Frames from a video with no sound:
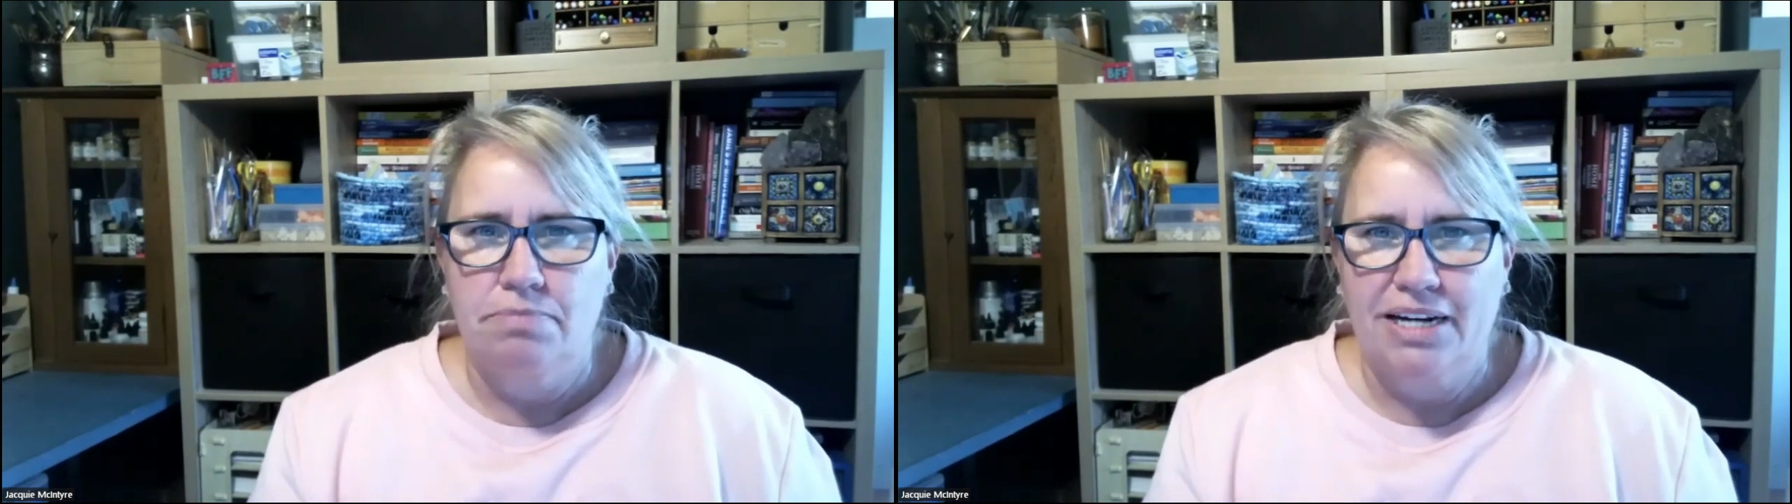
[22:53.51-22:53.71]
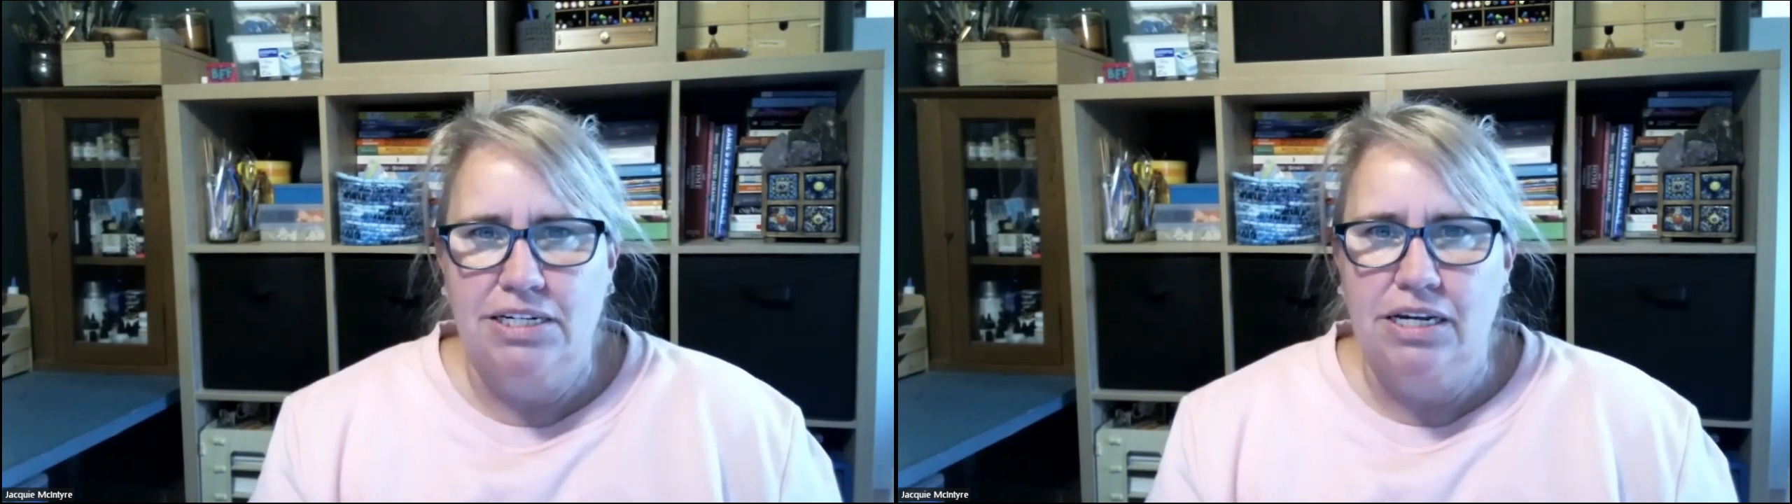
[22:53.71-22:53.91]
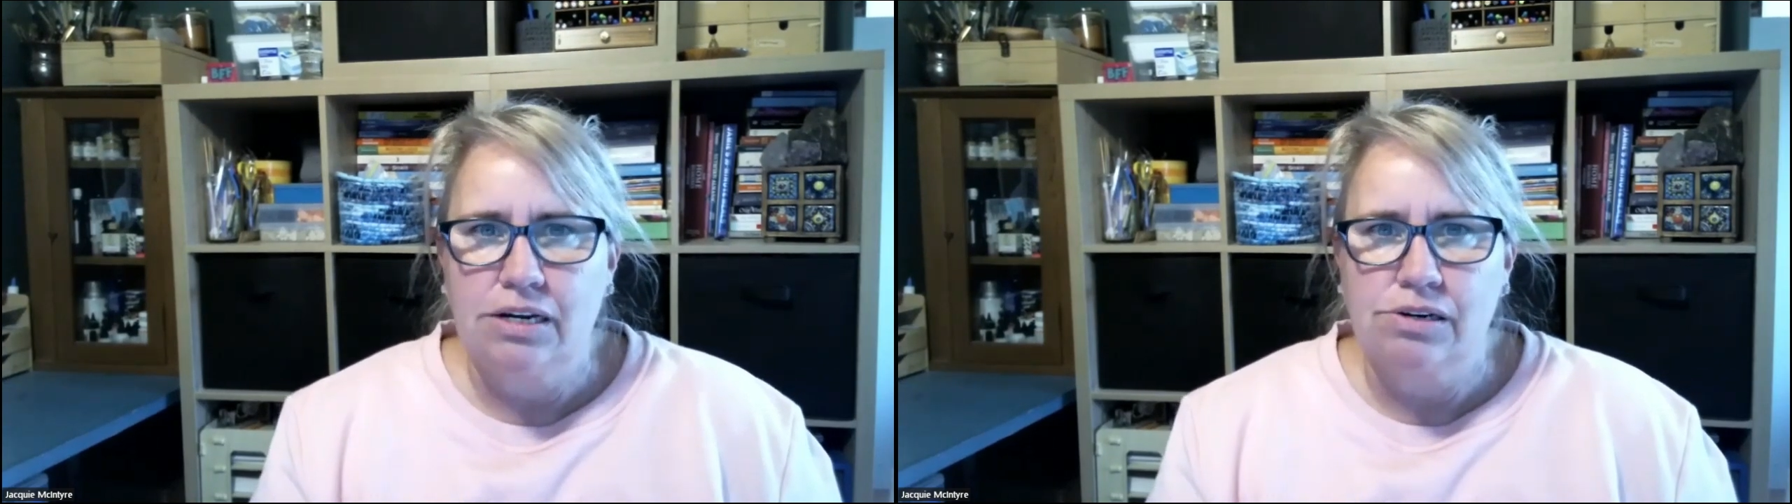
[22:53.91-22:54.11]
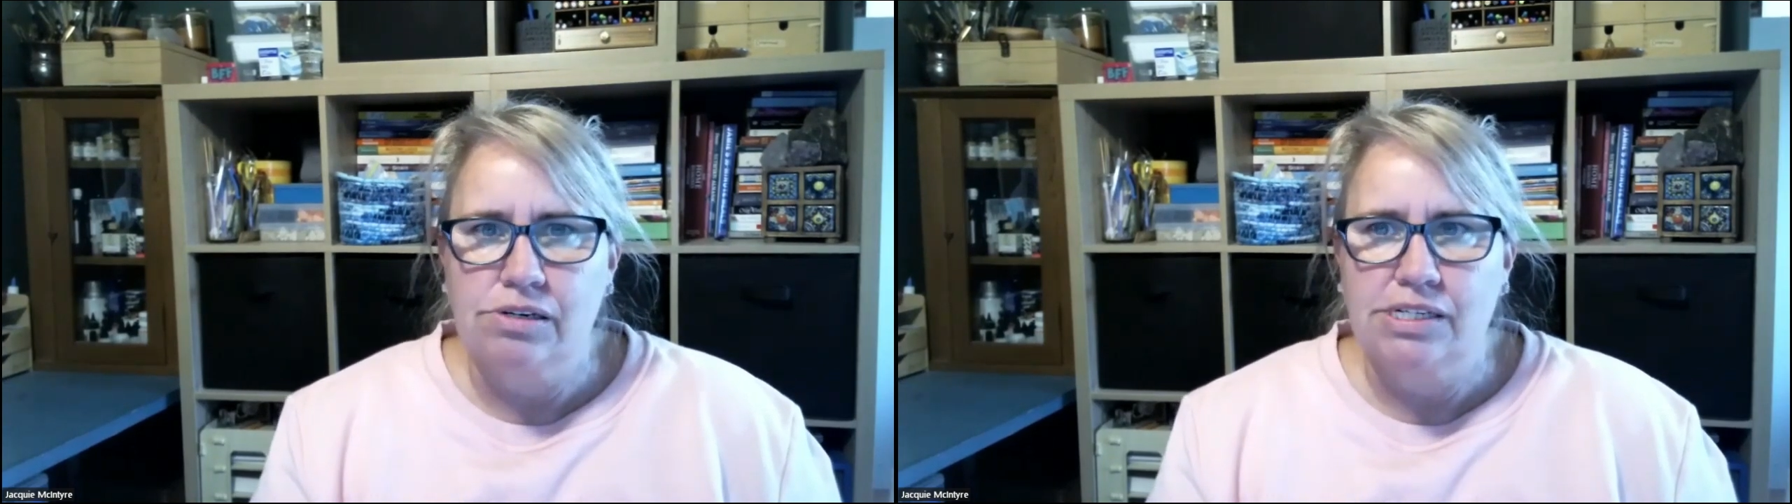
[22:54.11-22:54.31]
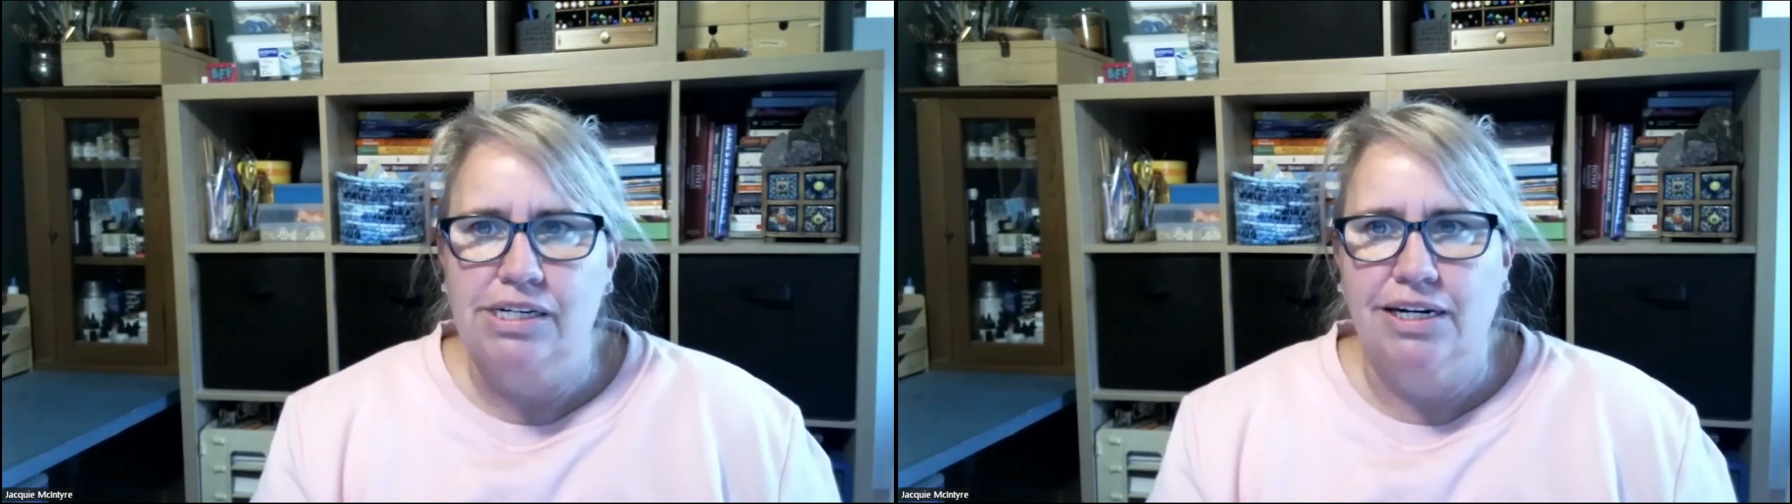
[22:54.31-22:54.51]

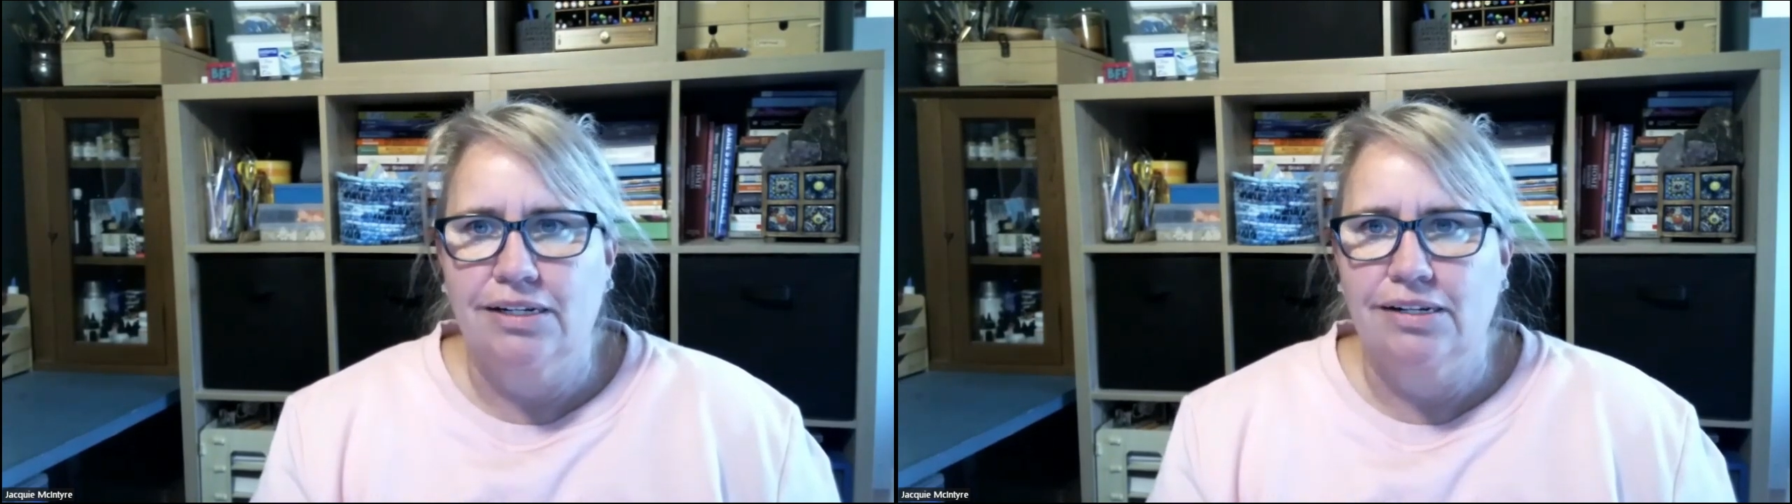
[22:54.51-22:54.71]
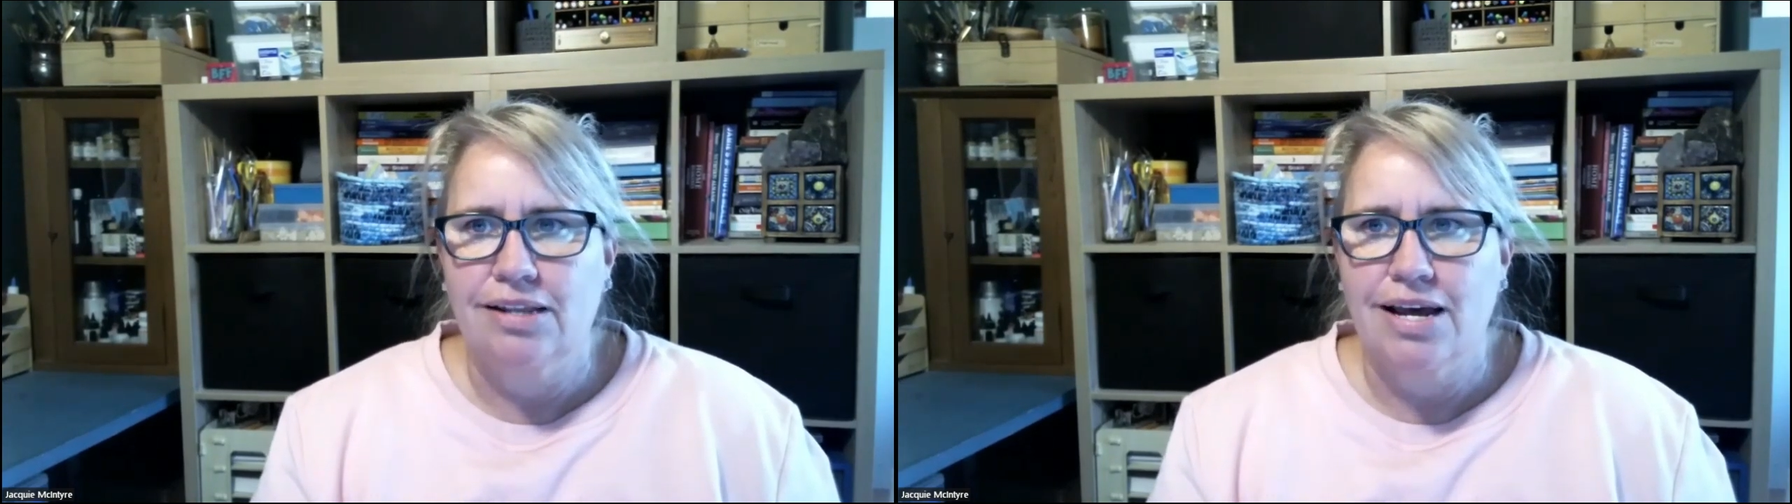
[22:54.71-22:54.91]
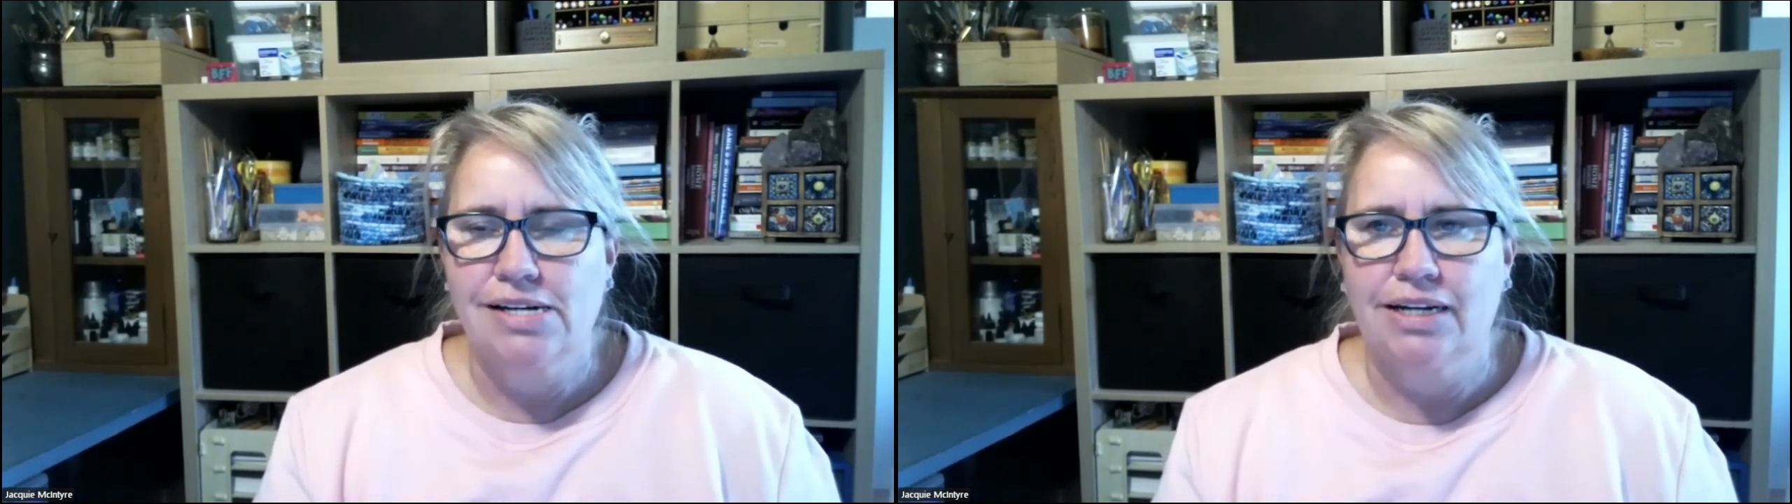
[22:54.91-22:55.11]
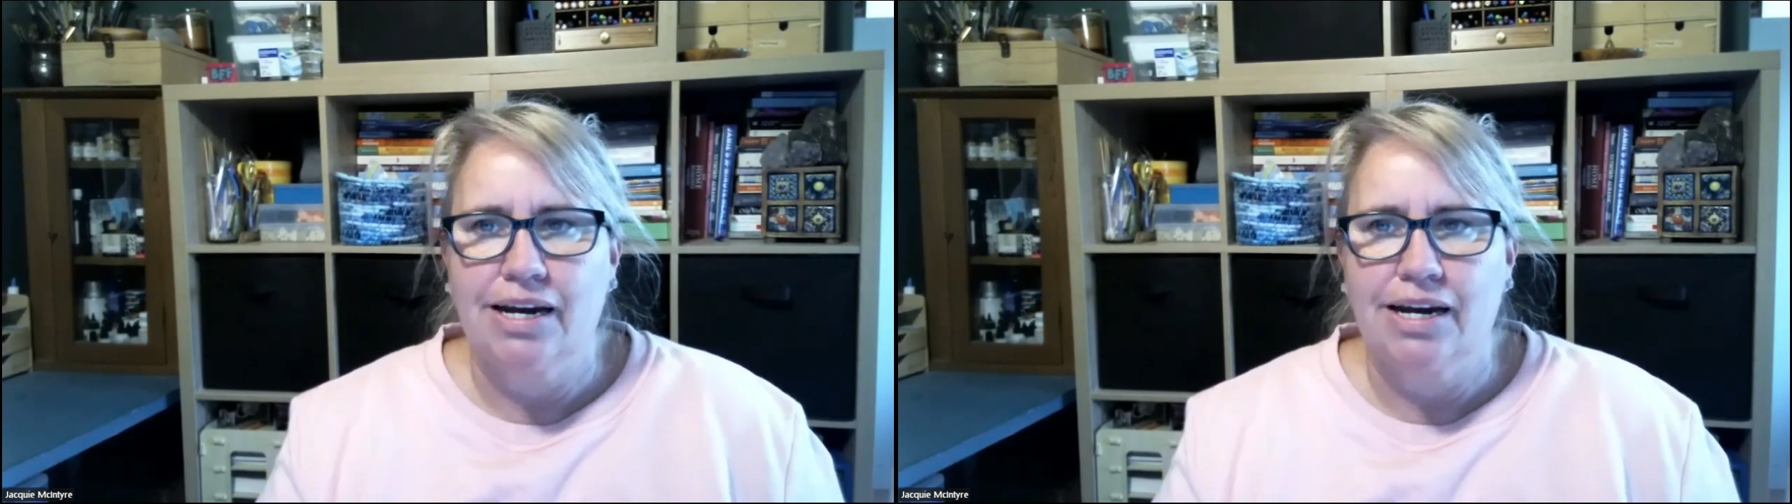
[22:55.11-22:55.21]
bacteria that